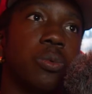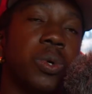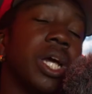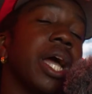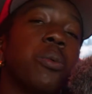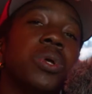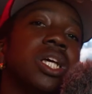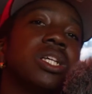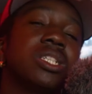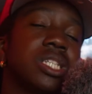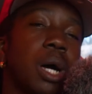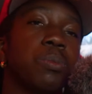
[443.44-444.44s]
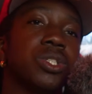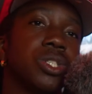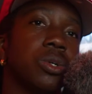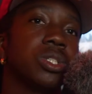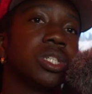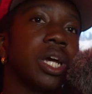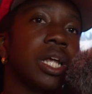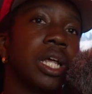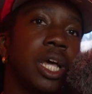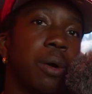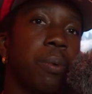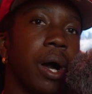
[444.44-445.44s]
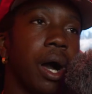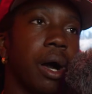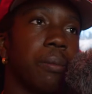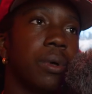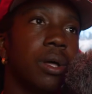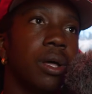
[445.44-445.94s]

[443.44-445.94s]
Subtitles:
We need to stop associating hip hop